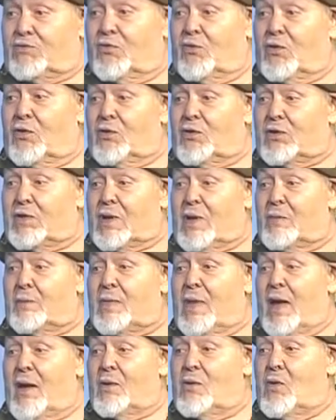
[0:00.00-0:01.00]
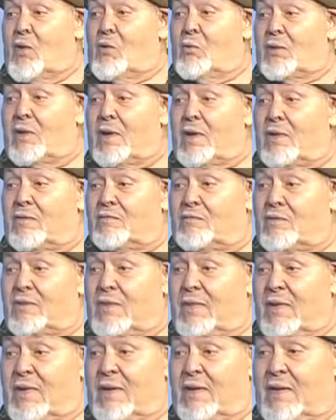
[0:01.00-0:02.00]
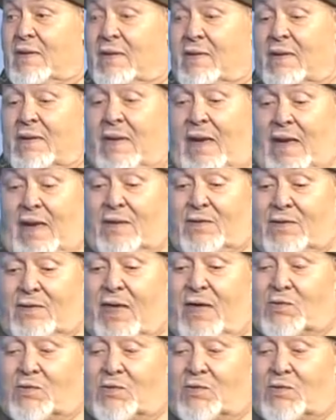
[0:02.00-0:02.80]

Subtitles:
for her to come down and open it. And